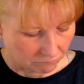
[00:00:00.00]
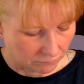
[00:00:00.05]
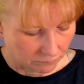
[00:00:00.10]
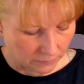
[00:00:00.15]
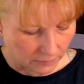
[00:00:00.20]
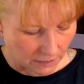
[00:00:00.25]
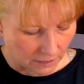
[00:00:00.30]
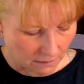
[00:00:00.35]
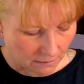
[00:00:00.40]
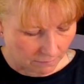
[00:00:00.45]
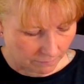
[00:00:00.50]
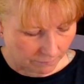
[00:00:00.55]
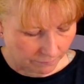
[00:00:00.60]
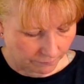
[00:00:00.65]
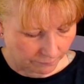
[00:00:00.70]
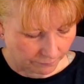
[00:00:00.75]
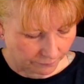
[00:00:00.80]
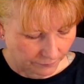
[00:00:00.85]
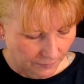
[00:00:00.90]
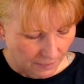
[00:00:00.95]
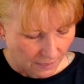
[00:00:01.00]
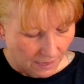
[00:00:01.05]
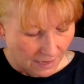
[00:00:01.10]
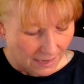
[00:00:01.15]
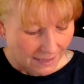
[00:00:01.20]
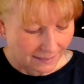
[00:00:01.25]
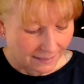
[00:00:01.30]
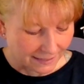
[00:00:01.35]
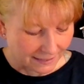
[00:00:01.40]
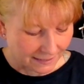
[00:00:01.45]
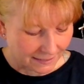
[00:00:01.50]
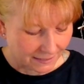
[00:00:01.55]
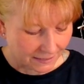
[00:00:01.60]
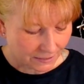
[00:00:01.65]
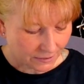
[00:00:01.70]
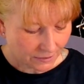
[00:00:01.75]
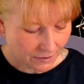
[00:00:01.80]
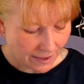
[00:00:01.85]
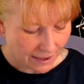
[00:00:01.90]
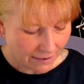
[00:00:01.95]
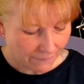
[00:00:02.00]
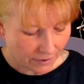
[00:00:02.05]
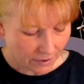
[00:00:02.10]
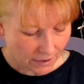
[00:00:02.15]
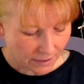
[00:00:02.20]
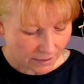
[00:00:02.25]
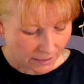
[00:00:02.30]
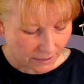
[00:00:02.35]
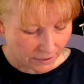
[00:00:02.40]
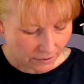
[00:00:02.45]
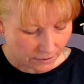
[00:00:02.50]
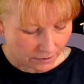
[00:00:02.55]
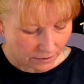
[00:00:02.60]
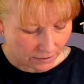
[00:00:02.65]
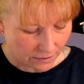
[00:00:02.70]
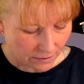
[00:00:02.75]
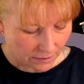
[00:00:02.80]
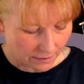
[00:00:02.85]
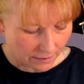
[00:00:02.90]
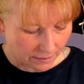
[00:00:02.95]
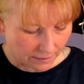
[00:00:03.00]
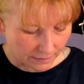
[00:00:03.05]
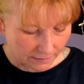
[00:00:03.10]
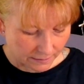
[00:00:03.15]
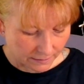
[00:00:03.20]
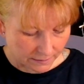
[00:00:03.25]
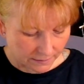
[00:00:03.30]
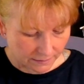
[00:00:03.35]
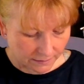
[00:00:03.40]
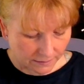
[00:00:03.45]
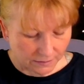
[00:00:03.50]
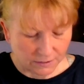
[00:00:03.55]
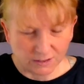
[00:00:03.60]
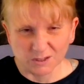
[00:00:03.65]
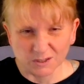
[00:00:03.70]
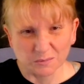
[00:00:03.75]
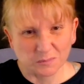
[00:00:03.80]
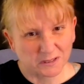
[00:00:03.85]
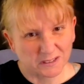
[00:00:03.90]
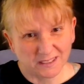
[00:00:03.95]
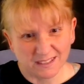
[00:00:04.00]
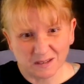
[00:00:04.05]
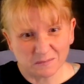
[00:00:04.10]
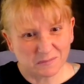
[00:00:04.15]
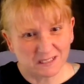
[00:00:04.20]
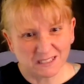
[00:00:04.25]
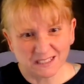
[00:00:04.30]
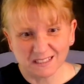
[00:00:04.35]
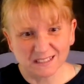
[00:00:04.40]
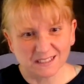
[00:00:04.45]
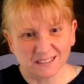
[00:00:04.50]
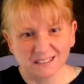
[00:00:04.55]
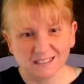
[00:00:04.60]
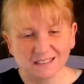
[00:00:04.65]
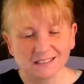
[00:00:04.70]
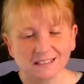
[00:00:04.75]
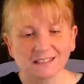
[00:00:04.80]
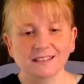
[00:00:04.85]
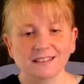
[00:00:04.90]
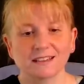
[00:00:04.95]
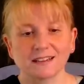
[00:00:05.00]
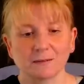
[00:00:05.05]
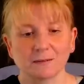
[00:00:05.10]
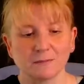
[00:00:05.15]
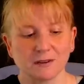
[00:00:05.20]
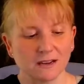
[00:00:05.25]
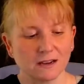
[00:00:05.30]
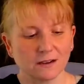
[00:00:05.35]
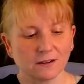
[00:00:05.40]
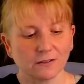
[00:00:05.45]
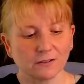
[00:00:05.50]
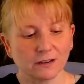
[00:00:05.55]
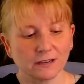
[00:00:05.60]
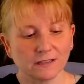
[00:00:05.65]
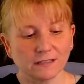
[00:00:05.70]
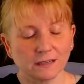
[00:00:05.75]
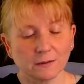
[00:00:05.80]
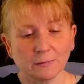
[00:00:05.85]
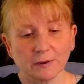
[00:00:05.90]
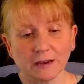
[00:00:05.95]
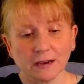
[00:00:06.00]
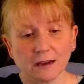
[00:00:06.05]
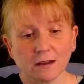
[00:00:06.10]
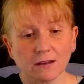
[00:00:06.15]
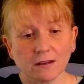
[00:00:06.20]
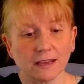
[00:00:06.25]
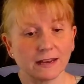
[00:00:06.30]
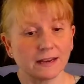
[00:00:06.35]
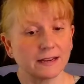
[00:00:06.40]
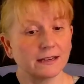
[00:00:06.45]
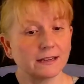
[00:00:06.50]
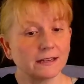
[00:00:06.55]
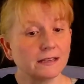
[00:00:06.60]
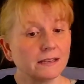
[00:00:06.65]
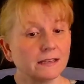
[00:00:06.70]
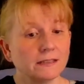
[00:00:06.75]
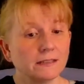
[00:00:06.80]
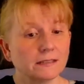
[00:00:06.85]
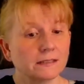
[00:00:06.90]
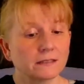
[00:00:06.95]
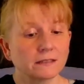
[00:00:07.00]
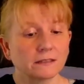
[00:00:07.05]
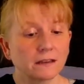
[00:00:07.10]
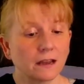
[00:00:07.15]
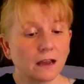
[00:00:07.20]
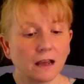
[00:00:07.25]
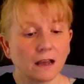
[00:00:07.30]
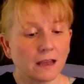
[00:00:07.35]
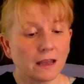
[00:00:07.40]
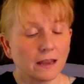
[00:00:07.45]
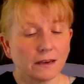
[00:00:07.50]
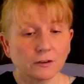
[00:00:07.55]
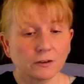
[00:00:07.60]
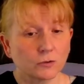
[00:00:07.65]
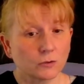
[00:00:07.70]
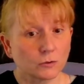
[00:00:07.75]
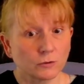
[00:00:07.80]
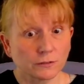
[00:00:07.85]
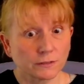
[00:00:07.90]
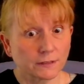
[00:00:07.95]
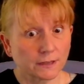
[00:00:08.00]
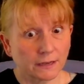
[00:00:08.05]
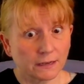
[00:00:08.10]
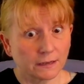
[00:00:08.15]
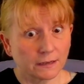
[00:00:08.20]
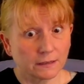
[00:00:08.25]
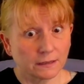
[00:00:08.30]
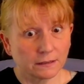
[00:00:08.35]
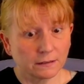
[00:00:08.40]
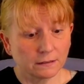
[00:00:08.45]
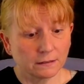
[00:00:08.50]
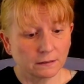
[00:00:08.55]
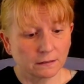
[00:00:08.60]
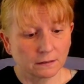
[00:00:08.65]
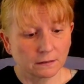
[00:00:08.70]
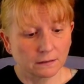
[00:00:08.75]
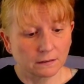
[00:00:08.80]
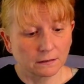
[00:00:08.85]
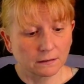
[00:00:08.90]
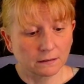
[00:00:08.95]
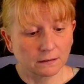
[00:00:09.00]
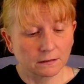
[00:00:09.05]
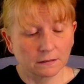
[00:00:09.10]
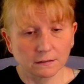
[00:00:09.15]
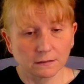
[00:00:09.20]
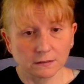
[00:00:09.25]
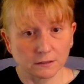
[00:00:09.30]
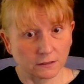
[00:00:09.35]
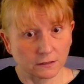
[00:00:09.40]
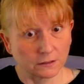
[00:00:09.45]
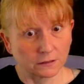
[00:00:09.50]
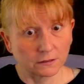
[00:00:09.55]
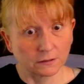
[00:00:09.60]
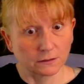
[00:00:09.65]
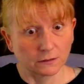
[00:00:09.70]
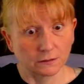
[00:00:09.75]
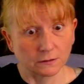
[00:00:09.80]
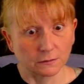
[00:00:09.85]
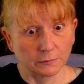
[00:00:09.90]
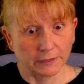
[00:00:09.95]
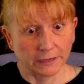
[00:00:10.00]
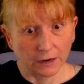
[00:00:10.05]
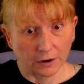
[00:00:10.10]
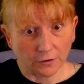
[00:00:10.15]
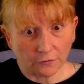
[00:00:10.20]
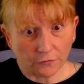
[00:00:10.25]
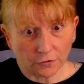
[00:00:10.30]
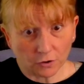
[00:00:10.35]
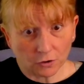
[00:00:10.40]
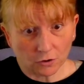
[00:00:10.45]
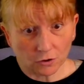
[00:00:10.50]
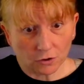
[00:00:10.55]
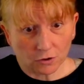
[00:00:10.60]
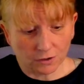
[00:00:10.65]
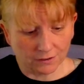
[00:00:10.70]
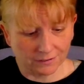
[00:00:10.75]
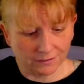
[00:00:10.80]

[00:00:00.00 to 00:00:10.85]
Yeah. They still have on here this super thin plastic that I'm not crazy about, and it is not dual-sided, so be careful.